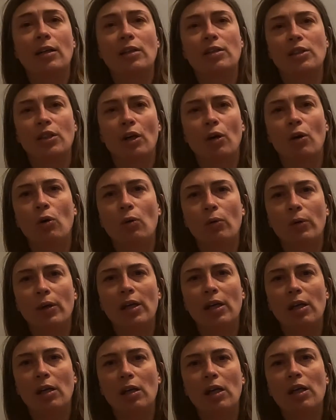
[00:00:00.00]
So
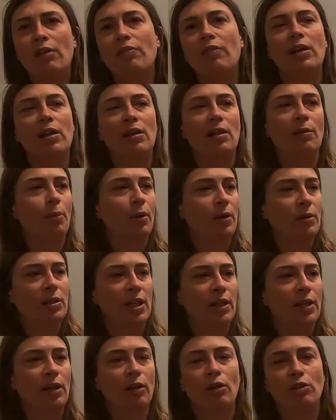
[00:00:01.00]
even in the
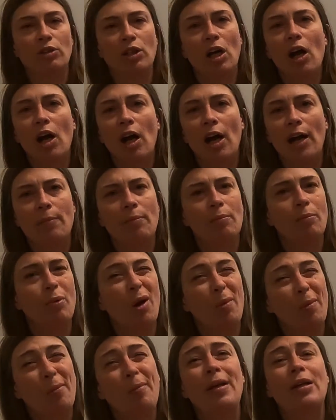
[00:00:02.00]
particular time,
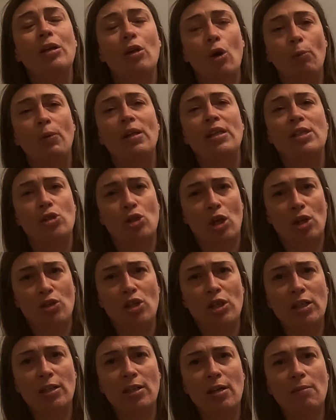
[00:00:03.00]
probably nobody's
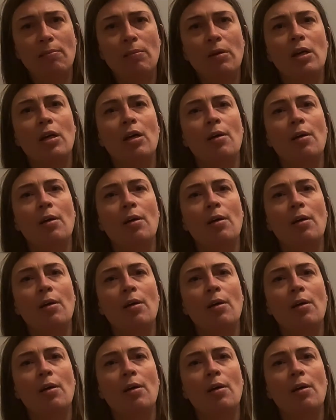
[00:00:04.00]
judging them,